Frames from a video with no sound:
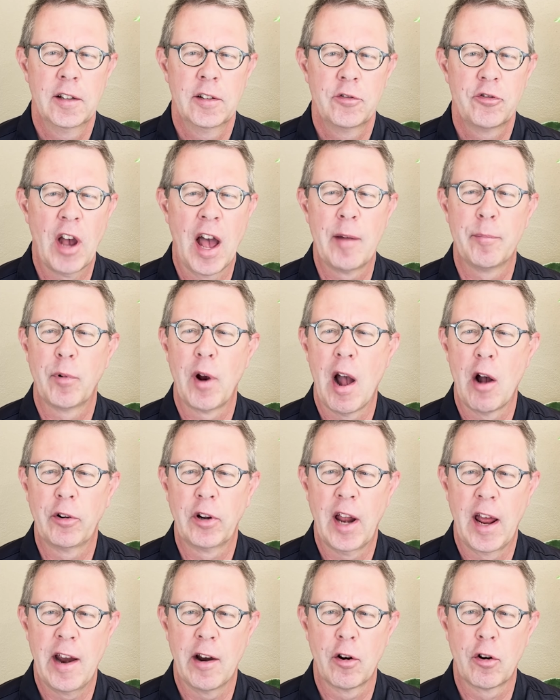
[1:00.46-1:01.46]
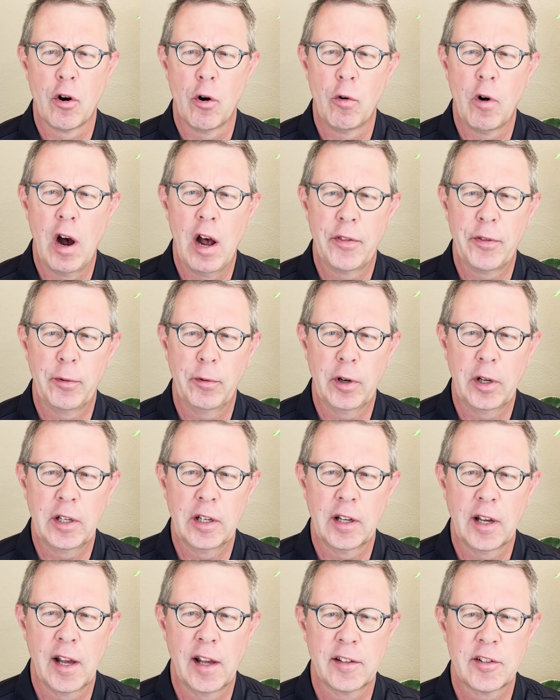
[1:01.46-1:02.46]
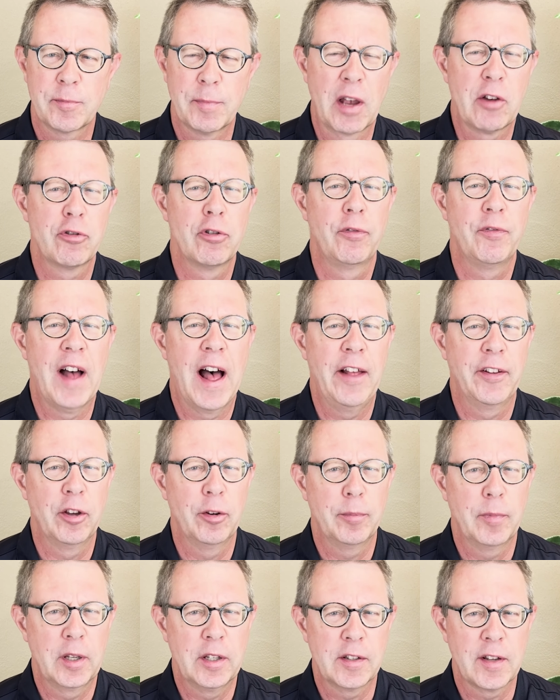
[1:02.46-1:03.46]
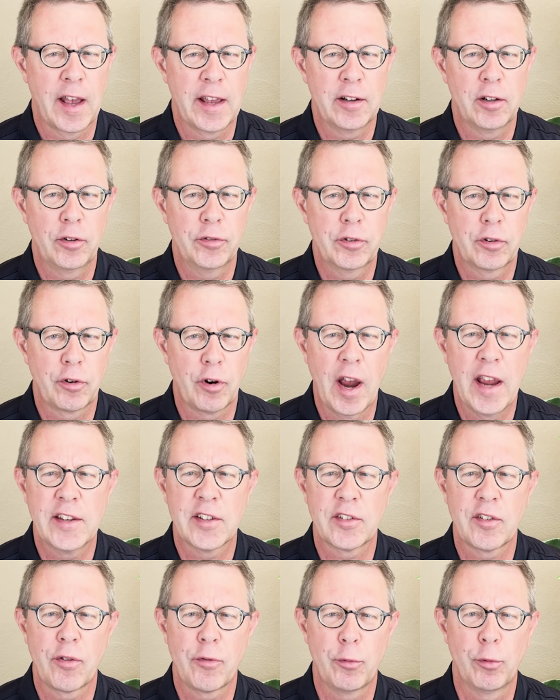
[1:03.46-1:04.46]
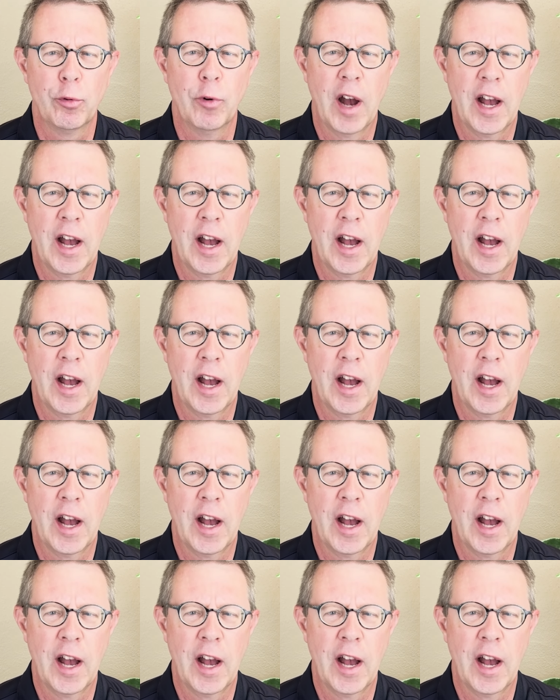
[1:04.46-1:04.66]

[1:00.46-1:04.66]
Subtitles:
John Braun and I are co-authoring a special volume entitled Christ Through